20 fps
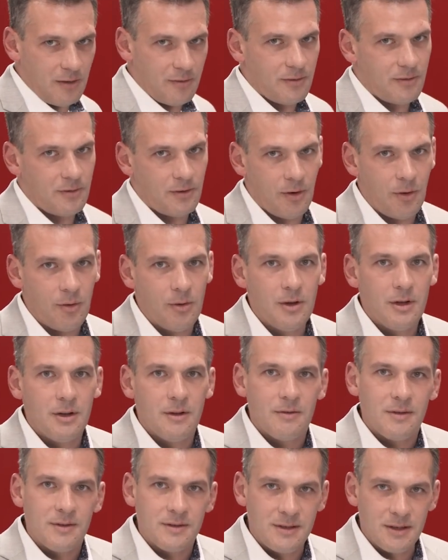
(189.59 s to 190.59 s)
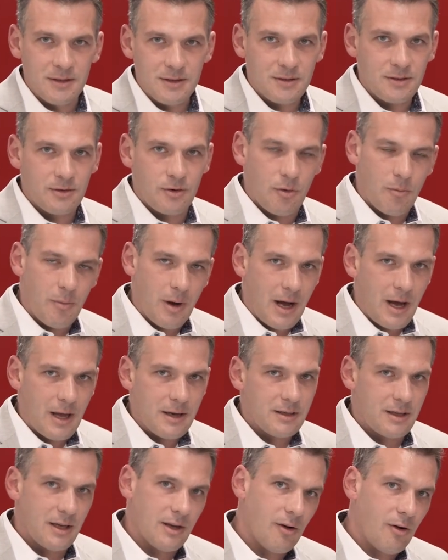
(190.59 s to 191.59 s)
So this
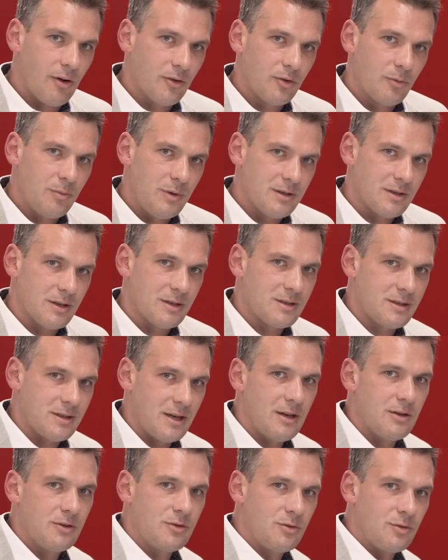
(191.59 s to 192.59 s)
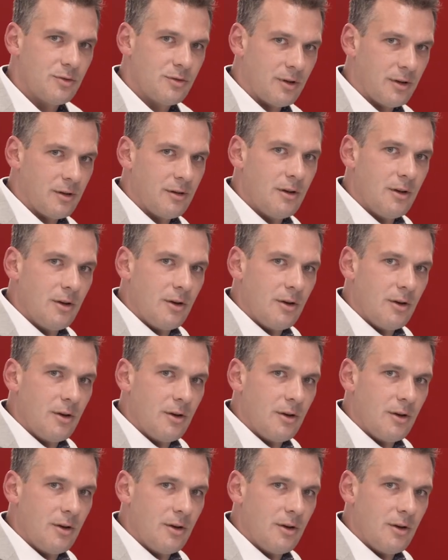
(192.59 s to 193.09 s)
command can also be then sent to the